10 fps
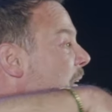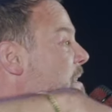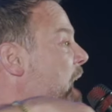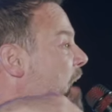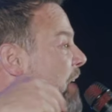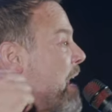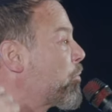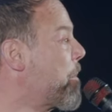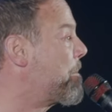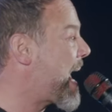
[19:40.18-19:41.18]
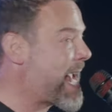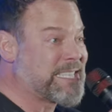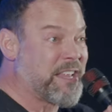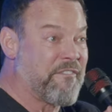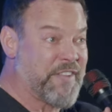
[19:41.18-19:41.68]
a dove and remains
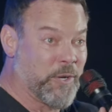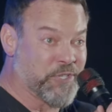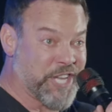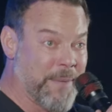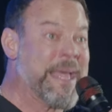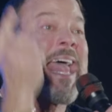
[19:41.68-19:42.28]
and fills him.